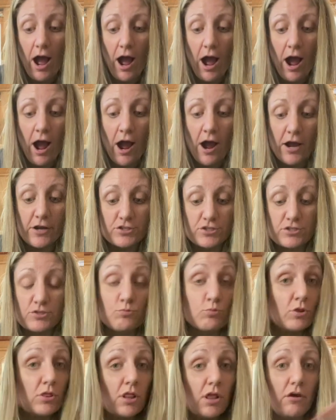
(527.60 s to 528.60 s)
I
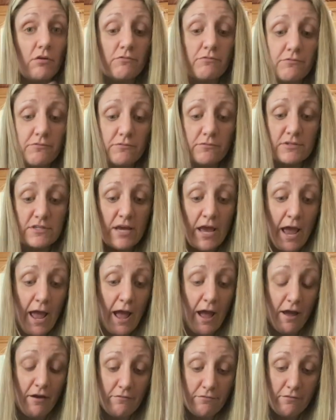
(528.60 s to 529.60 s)
just would love to
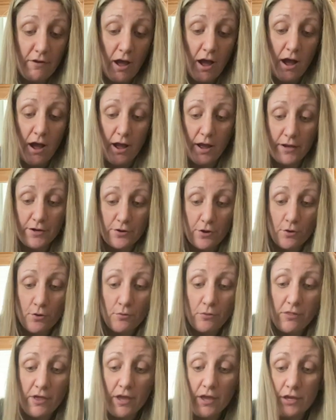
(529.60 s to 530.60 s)
have, I
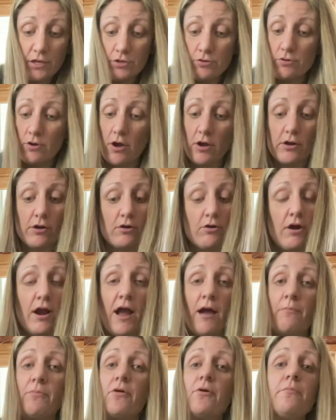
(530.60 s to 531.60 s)
know that you gotta
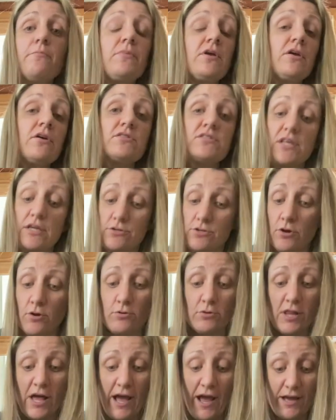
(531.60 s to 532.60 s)
grab them because they
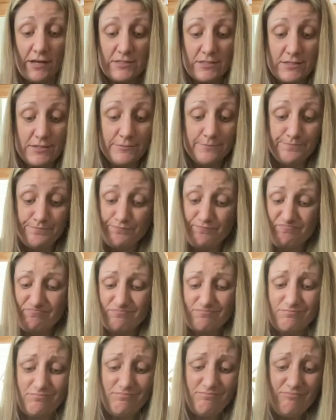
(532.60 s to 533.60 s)
don't last.
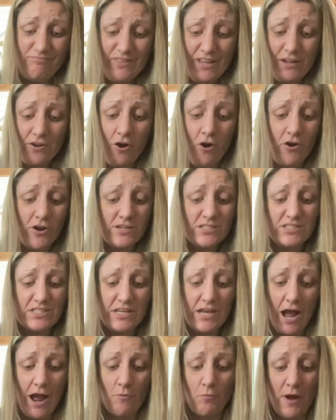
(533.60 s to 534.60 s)
And
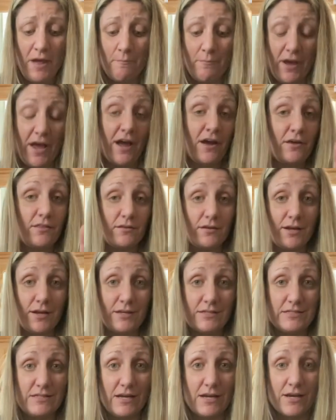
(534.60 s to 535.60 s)
honestly, I went back the
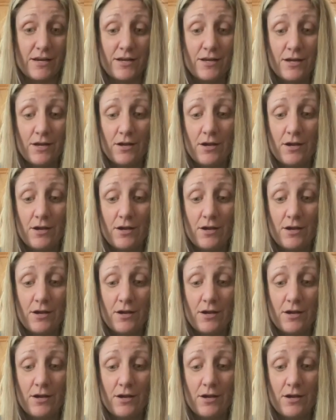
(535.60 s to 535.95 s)
next day,